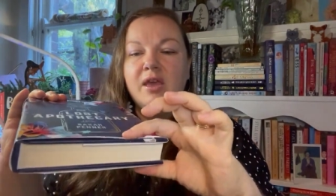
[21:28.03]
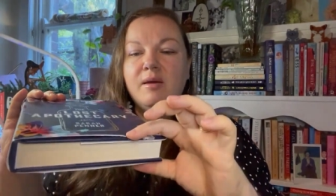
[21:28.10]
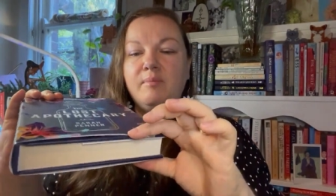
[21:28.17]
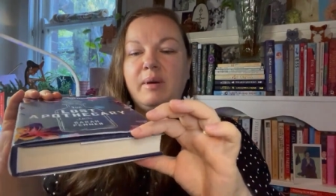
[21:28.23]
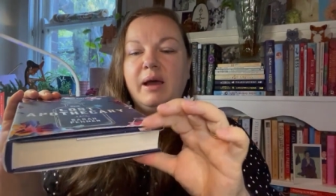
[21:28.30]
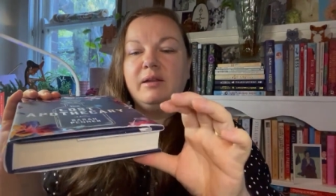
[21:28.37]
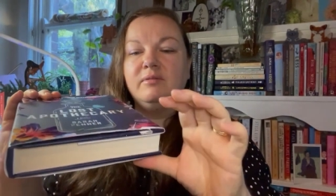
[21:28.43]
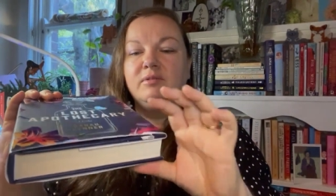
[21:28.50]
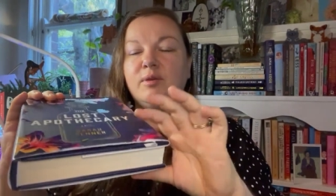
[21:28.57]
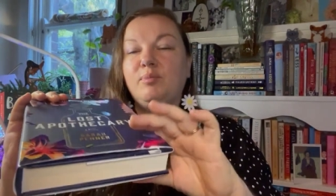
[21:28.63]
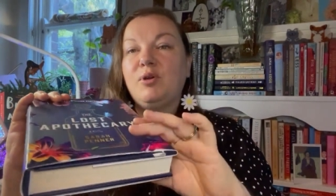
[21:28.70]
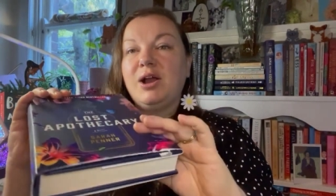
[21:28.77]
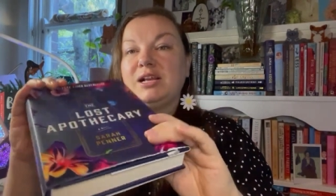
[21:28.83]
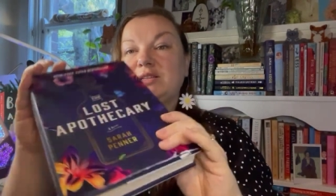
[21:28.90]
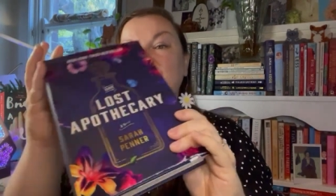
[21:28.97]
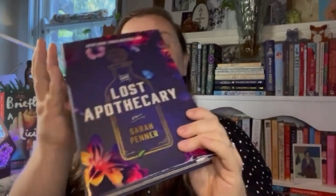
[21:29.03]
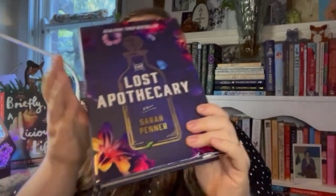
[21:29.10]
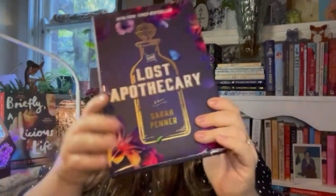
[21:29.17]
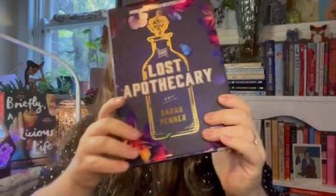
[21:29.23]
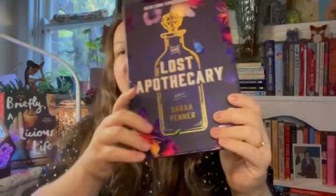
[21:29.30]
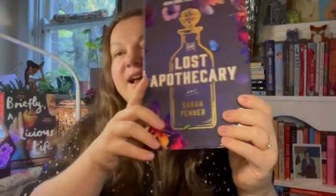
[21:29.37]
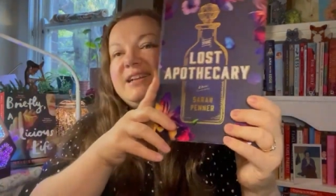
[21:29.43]
but the price was
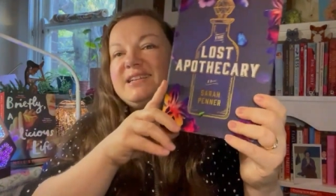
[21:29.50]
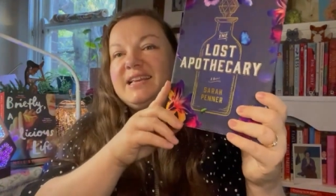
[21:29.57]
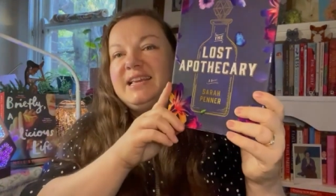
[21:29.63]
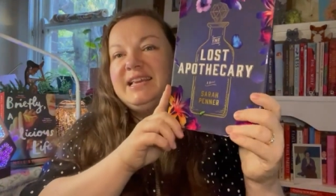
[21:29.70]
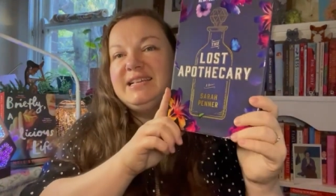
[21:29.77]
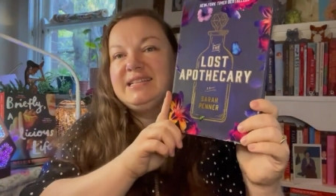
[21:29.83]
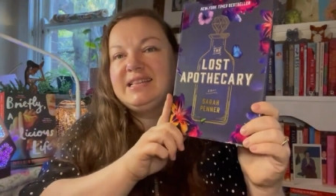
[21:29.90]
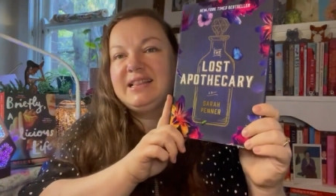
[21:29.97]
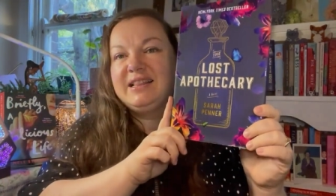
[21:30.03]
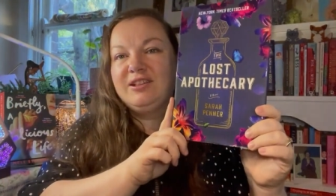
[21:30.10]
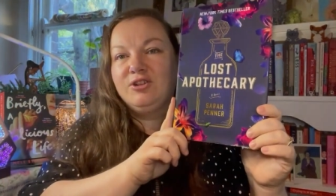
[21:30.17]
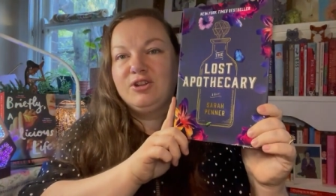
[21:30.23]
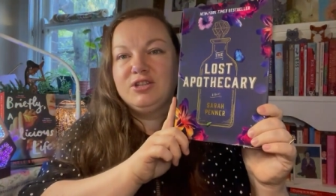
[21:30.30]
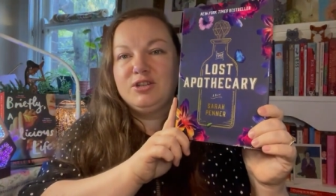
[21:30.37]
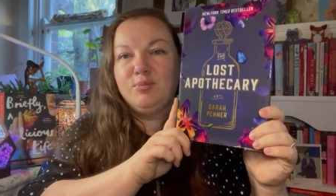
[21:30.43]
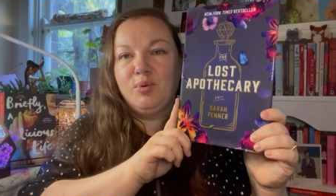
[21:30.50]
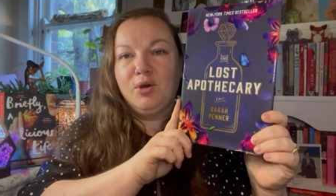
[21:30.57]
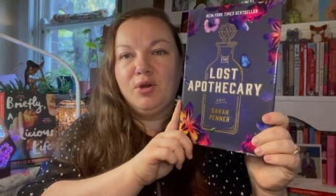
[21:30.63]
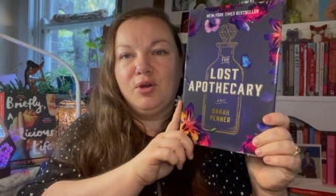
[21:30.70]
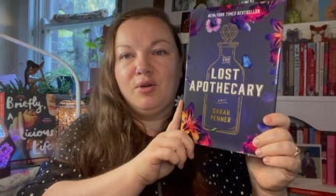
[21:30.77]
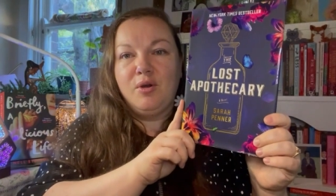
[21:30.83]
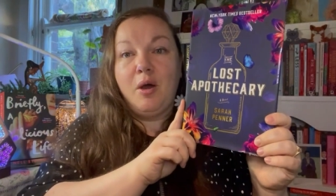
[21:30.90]
right, is The Lost
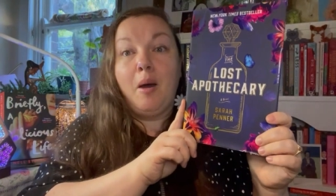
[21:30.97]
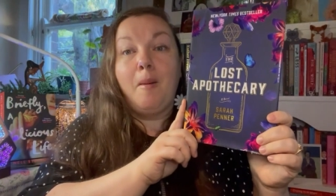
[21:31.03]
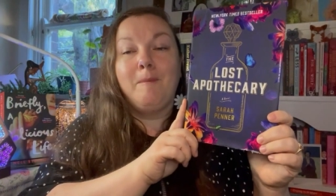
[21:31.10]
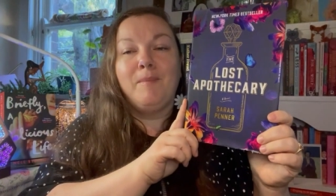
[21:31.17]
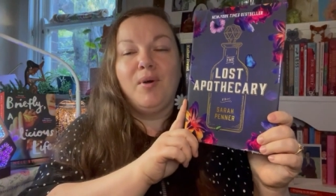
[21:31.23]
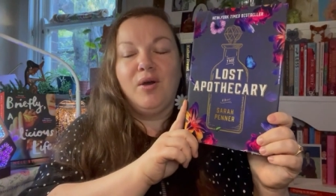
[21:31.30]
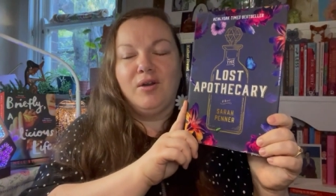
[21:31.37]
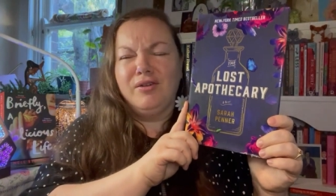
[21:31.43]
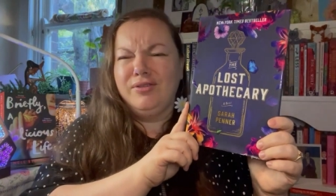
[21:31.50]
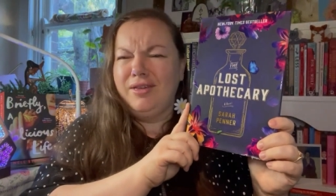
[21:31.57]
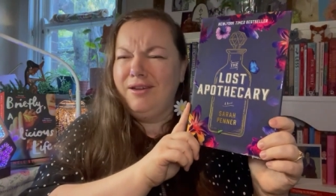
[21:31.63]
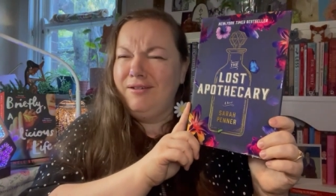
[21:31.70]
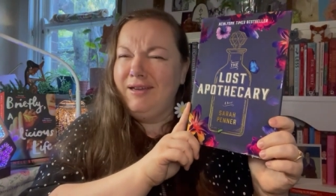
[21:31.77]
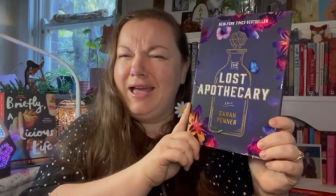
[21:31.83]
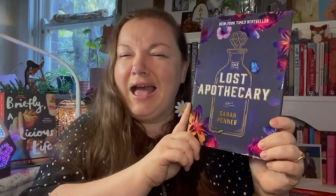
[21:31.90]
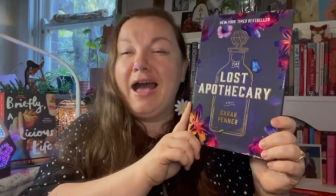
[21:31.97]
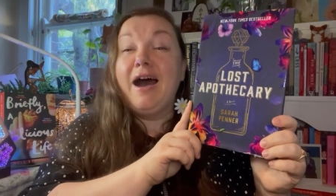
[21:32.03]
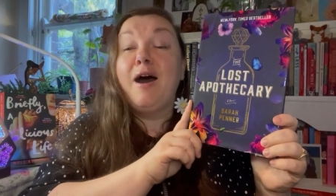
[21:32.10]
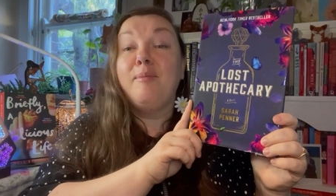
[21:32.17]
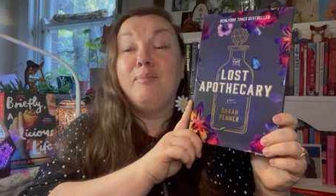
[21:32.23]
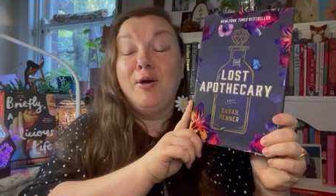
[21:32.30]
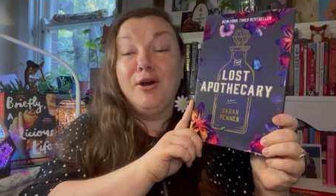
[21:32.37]
Apoc Apothecary,
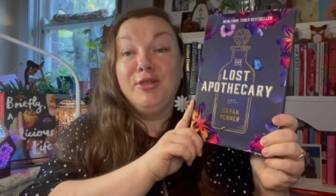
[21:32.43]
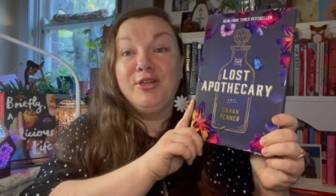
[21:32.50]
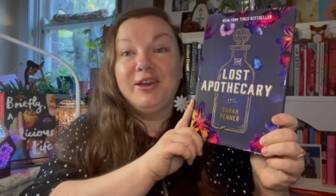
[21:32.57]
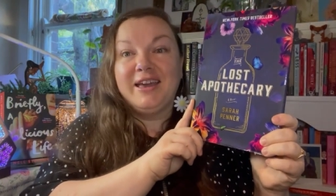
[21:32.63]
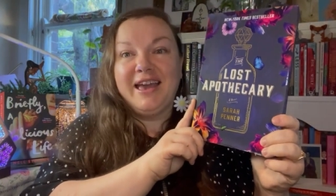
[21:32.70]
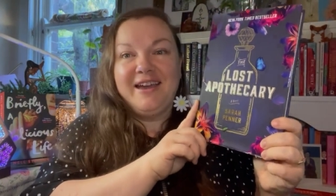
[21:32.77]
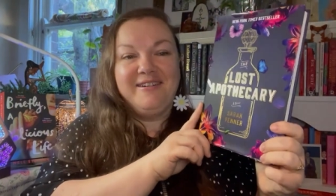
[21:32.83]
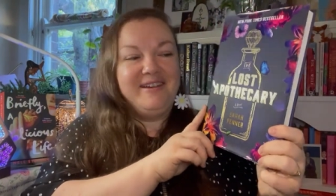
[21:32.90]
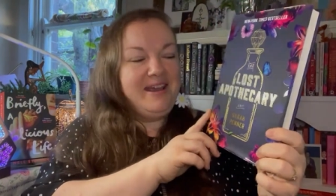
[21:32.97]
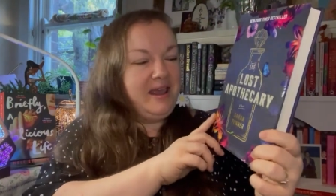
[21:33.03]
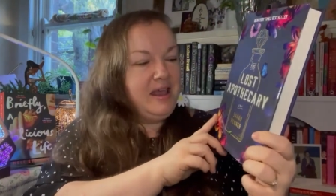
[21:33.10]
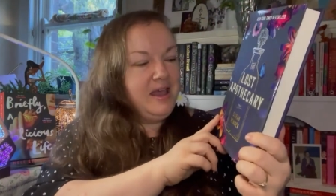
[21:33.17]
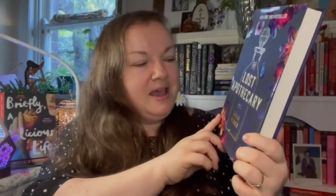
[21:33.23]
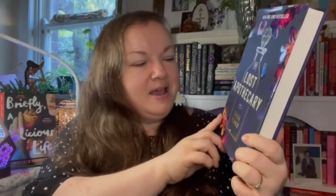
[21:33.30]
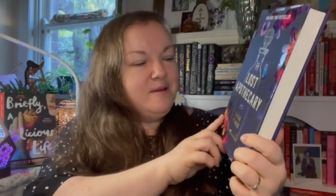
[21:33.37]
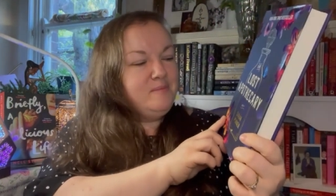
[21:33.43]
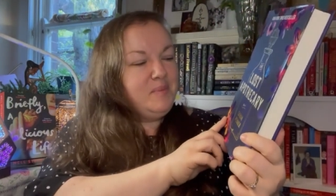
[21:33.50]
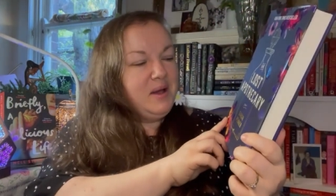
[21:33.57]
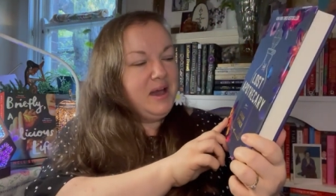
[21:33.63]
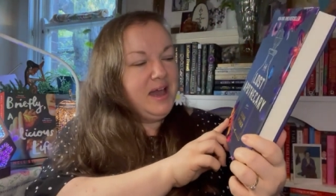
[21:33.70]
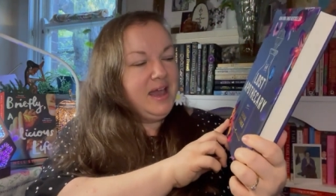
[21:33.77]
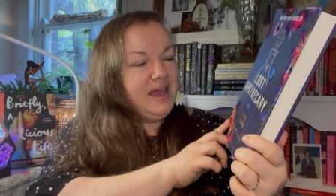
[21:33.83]
Apothecary
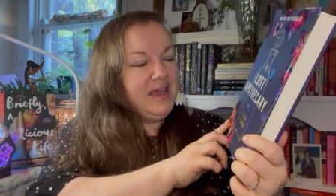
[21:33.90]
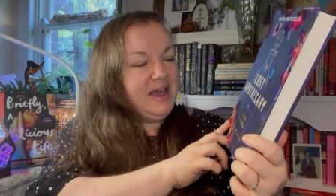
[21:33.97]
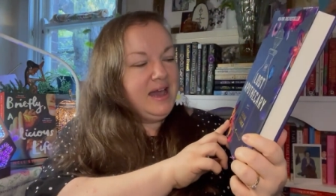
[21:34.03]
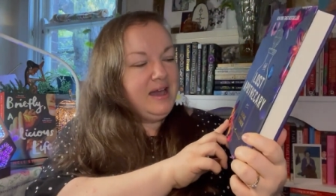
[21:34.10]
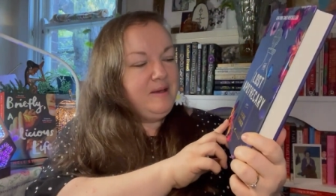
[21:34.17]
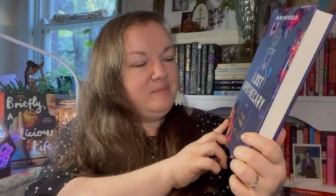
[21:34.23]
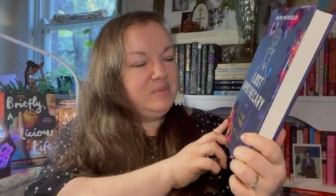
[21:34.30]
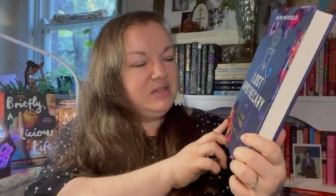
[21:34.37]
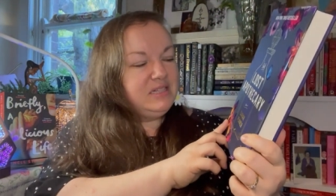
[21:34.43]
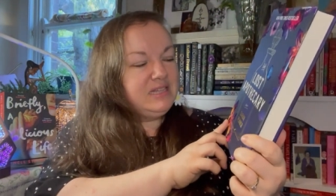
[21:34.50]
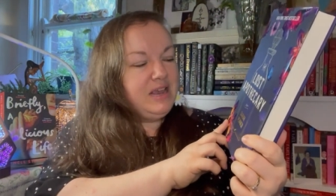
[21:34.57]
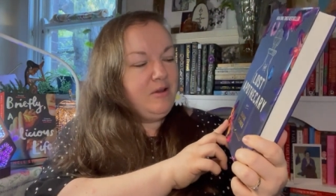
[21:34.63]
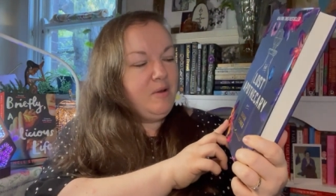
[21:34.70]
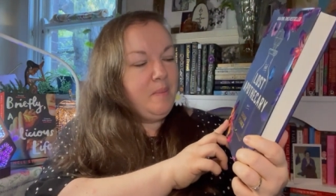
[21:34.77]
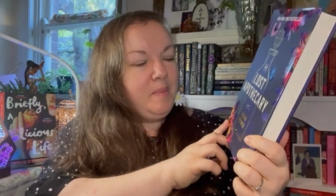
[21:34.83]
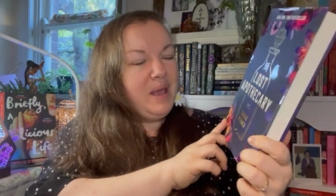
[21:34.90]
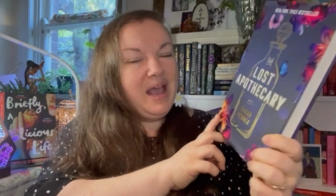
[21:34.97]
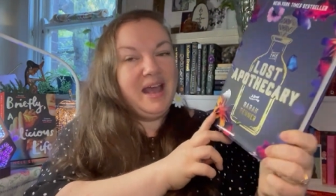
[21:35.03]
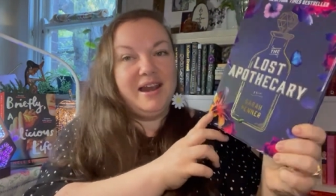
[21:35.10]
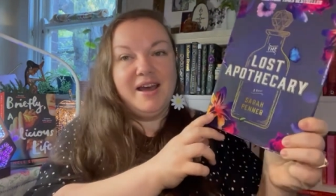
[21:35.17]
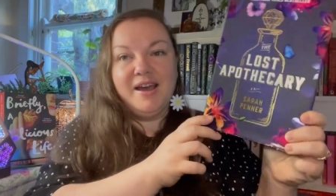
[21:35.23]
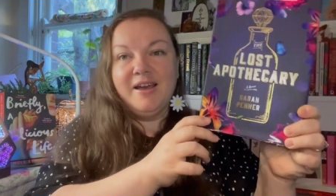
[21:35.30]
by um, Sarah
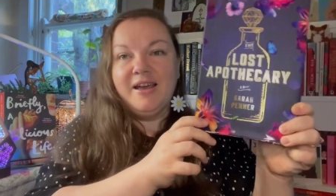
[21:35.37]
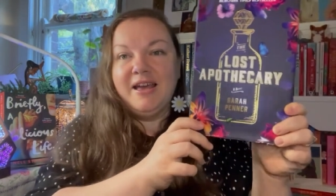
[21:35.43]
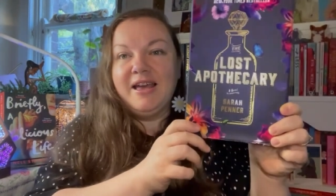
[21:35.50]
Penner,